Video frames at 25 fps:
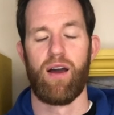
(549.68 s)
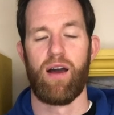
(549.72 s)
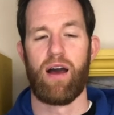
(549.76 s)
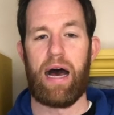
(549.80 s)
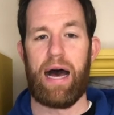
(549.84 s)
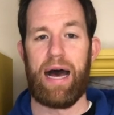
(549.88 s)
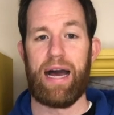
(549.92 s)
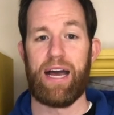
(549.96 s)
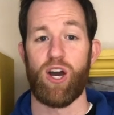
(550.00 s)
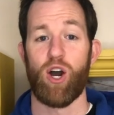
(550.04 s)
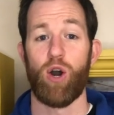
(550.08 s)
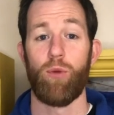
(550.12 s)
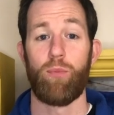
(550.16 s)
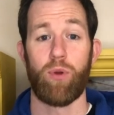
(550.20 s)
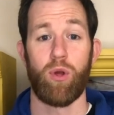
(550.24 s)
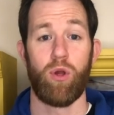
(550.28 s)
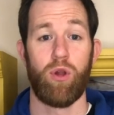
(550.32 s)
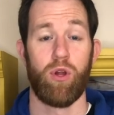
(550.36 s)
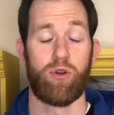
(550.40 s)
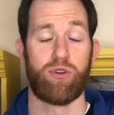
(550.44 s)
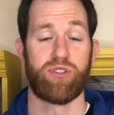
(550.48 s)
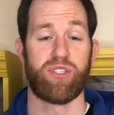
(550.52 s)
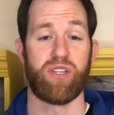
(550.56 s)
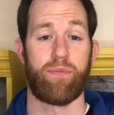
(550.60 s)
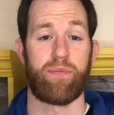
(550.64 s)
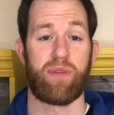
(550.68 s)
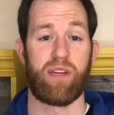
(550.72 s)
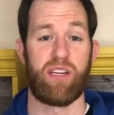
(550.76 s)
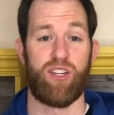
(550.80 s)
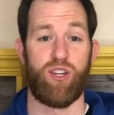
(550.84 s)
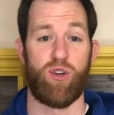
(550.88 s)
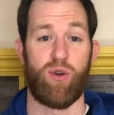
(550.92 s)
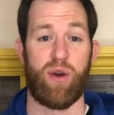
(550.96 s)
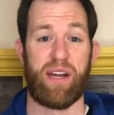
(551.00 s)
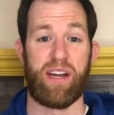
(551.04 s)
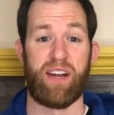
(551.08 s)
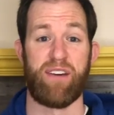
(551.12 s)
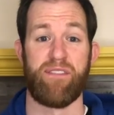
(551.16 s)
I hope you learned something
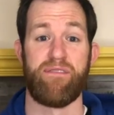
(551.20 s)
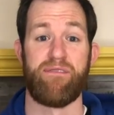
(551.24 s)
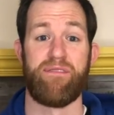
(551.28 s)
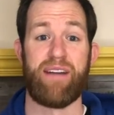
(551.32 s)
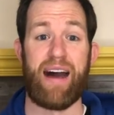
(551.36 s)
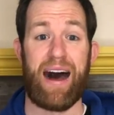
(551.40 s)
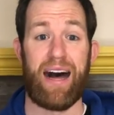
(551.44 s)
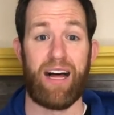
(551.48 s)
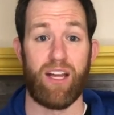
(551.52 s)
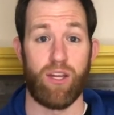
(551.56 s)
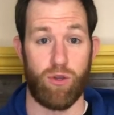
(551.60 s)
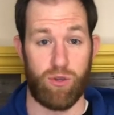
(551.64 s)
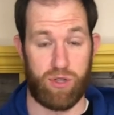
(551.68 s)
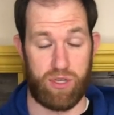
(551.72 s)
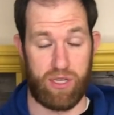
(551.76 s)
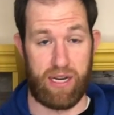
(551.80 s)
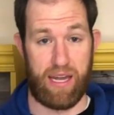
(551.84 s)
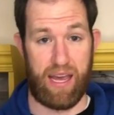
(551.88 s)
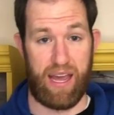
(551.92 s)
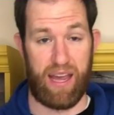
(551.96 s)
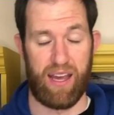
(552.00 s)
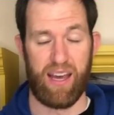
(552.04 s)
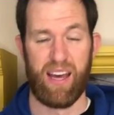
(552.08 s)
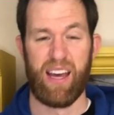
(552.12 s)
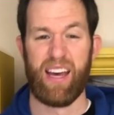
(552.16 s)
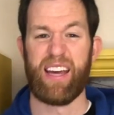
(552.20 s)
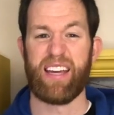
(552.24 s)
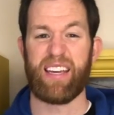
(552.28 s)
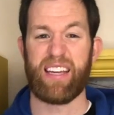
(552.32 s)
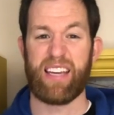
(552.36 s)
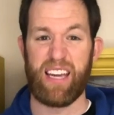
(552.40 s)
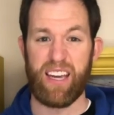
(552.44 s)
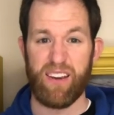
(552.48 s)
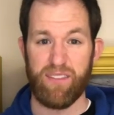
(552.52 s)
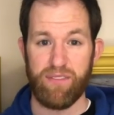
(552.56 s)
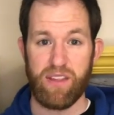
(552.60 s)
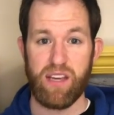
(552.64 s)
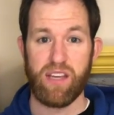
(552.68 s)
new and of value today.
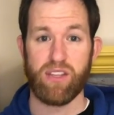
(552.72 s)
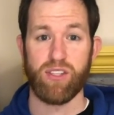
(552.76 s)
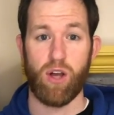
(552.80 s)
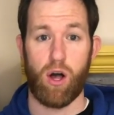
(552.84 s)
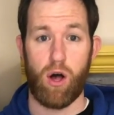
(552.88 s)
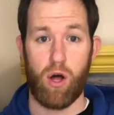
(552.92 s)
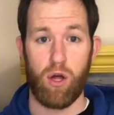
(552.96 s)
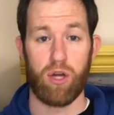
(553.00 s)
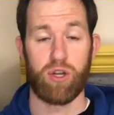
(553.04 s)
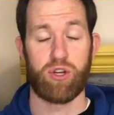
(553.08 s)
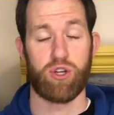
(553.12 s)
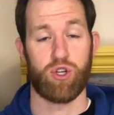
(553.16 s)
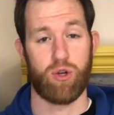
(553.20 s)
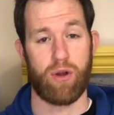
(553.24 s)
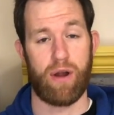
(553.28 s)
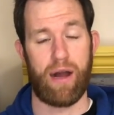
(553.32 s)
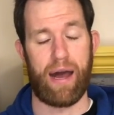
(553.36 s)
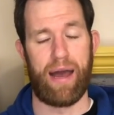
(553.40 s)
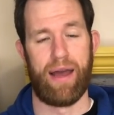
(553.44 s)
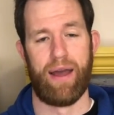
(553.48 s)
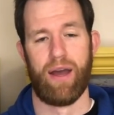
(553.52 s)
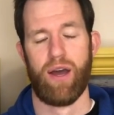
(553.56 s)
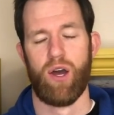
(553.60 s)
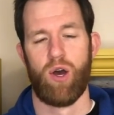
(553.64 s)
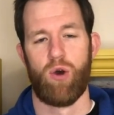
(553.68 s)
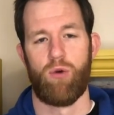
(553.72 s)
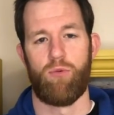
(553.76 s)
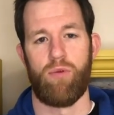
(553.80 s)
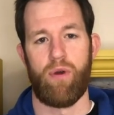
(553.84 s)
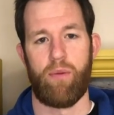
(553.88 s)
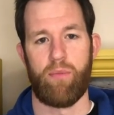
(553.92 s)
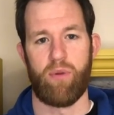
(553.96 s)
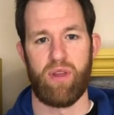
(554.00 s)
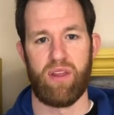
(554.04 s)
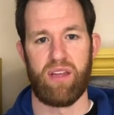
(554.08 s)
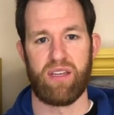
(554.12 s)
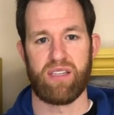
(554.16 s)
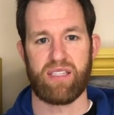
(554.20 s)
Give these all a try.
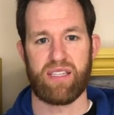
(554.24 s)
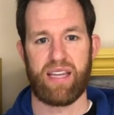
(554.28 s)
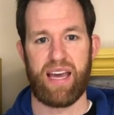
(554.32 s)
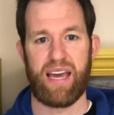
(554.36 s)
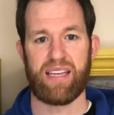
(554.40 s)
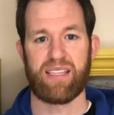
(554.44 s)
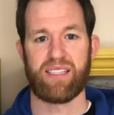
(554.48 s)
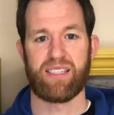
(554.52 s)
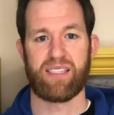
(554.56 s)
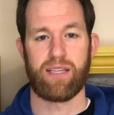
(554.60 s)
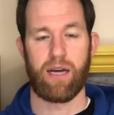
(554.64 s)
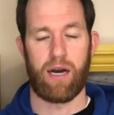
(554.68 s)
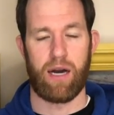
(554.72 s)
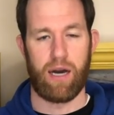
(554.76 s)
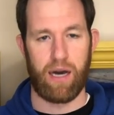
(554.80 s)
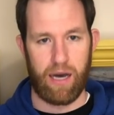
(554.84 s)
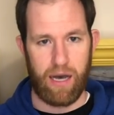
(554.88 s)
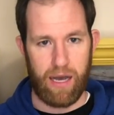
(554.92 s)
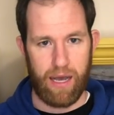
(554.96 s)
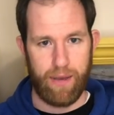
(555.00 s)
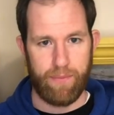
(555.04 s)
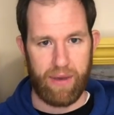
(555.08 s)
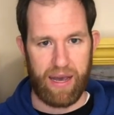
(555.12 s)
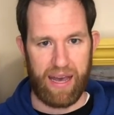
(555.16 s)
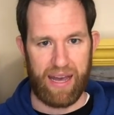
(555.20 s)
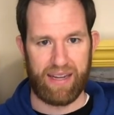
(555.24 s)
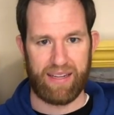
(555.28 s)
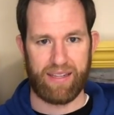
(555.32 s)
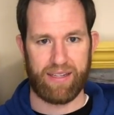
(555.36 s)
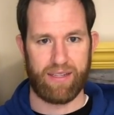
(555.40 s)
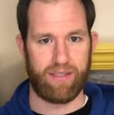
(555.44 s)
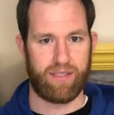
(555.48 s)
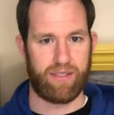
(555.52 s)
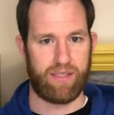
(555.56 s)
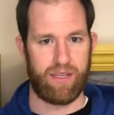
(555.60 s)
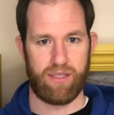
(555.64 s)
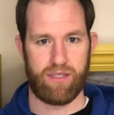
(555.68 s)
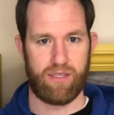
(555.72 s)
Remember, this takes time and
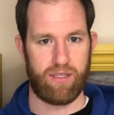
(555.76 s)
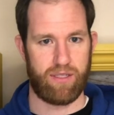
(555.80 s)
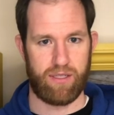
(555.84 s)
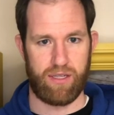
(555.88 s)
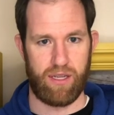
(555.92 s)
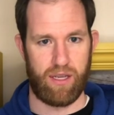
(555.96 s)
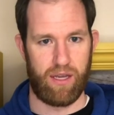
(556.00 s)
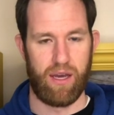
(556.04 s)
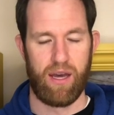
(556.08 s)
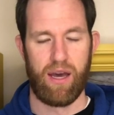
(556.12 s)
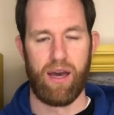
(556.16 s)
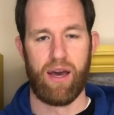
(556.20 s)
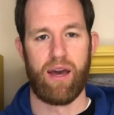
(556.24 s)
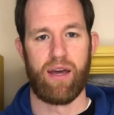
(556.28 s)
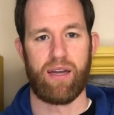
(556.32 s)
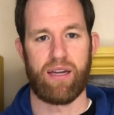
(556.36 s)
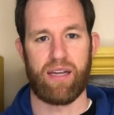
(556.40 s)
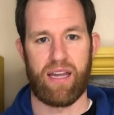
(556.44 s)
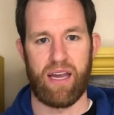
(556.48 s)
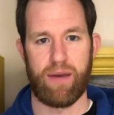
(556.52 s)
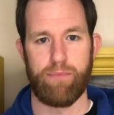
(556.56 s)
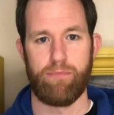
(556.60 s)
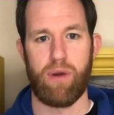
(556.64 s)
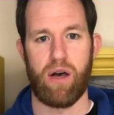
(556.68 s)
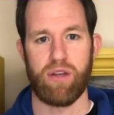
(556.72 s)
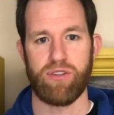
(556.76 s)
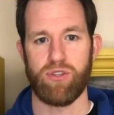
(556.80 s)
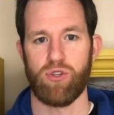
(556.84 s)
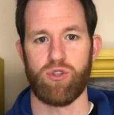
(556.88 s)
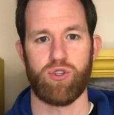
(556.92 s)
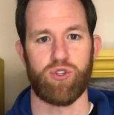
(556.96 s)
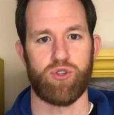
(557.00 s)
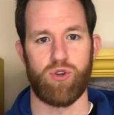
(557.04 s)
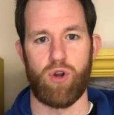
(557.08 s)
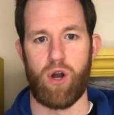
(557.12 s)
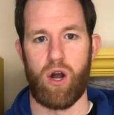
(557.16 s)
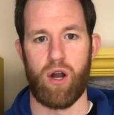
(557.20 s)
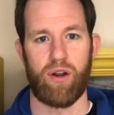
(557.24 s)
consistency. To get muscle
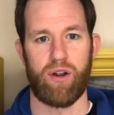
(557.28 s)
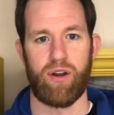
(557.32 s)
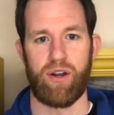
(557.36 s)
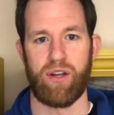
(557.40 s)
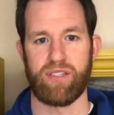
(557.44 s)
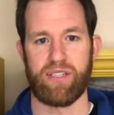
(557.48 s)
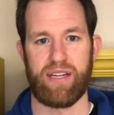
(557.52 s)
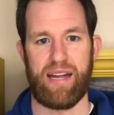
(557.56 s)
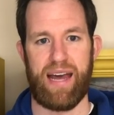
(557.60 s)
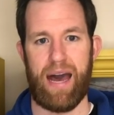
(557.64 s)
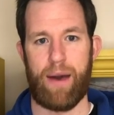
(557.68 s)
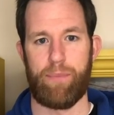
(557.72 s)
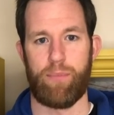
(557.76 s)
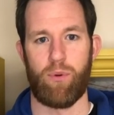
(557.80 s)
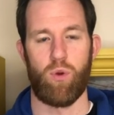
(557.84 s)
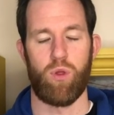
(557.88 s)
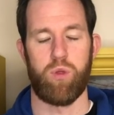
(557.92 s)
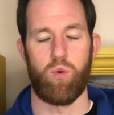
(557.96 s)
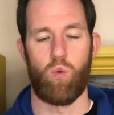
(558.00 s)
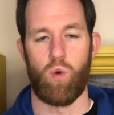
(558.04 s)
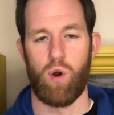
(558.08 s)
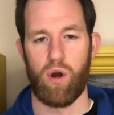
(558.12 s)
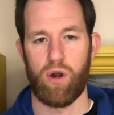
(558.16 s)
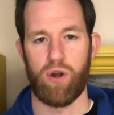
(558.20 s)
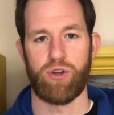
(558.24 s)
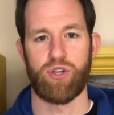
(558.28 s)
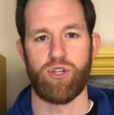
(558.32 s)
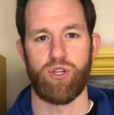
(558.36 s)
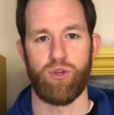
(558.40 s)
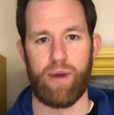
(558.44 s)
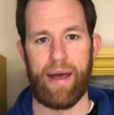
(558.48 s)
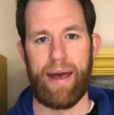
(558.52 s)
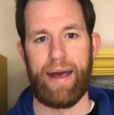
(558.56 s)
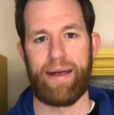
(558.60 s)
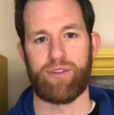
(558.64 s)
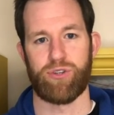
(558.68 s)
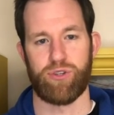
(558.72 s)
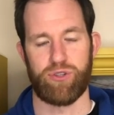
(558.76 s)
stronger doesn't happen with one or two
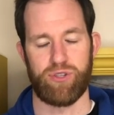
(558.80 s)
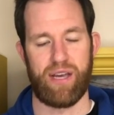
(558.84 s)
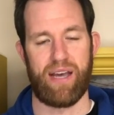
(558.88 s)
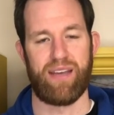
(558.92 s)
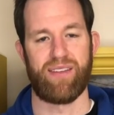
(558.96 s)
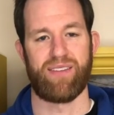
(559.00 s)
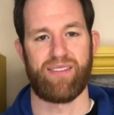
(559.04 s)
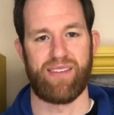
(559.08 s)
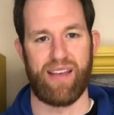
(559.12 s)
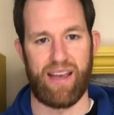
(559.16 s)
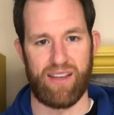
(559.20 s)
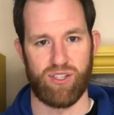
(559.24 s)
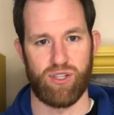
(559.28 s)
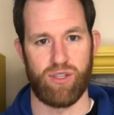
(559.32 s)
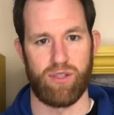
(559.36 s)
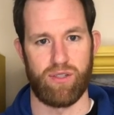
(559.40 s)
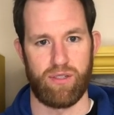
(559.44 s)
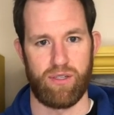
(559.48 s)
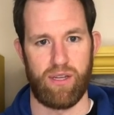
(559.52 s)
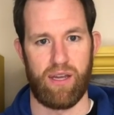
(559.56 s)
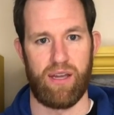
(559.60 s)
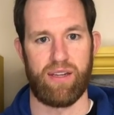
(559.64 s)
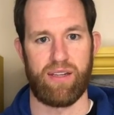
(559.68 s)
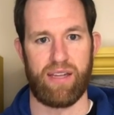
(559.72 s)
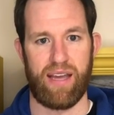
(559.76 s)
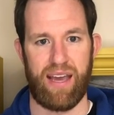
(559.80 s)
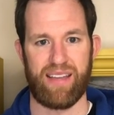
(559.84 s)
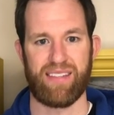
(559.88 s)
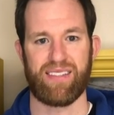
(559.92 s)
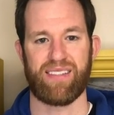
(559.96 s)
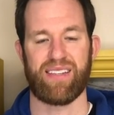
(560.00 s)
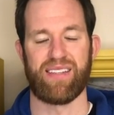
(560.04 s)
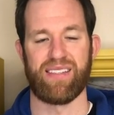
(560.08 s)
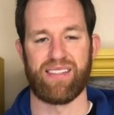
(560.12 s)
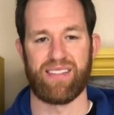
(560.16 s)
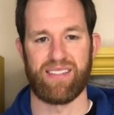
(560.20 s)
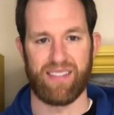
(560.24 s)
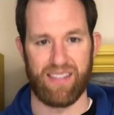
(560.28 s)
exercise sessions. It takes
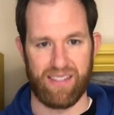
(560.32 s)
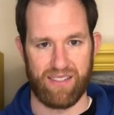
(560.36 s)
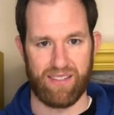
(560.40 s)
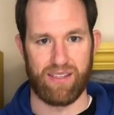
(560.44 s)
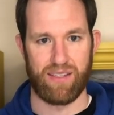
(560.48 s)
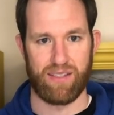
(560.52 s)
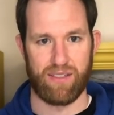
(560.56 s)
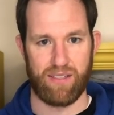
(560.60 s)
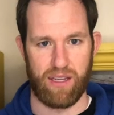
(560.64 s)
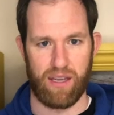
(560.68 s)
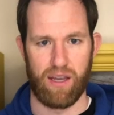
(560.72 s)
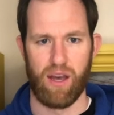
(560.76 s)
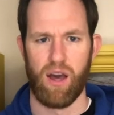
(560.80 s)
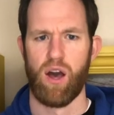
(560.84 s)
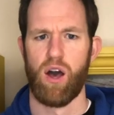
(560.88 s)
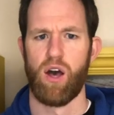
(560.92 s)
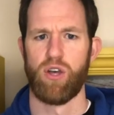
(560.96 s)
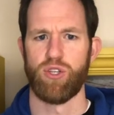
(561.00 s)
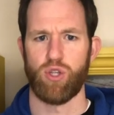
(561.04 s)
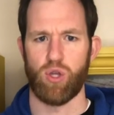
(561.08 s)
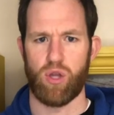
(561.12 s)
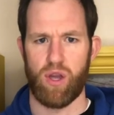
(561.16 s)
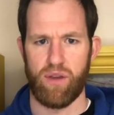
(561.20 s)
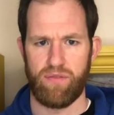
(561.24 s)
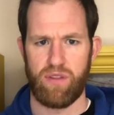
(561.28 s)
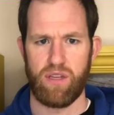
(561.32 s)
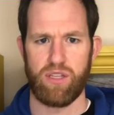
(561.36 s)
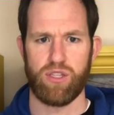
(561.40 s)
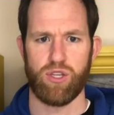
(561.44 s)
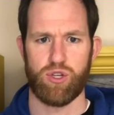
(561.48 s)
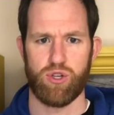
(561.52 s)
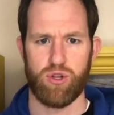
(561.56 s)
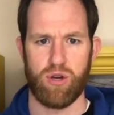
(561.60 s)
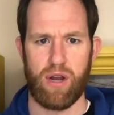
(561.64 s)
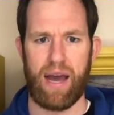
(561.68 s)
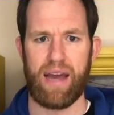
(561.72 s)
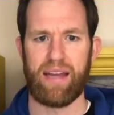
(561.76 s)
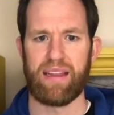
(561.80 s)
consistency. So give these a
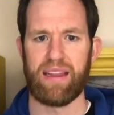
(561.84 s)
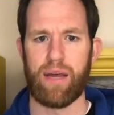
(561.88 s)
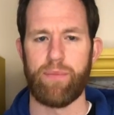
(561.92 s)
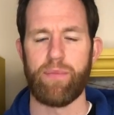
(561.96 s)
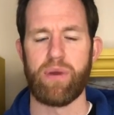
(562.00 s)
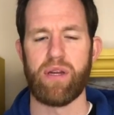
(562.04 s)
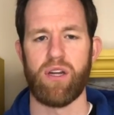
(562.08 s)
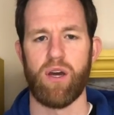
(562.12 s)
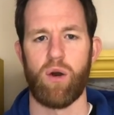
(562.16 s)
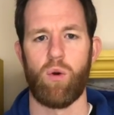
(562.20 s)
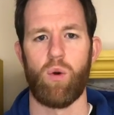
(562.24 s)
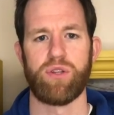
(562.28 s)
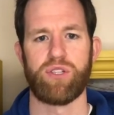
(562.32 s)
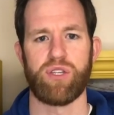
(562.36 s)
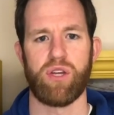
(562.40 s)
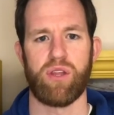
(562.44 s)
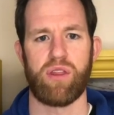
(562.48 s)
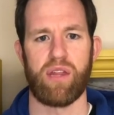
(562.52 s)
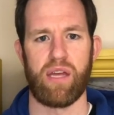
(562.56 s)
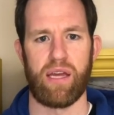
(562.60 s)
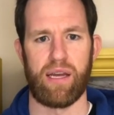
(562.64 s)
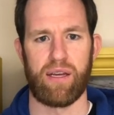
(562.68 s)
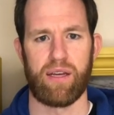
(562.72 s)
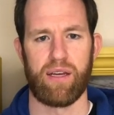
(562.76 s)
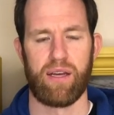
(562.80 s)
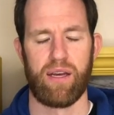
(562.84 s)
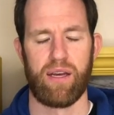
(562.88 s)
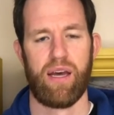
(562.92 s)
try and let me know what you think.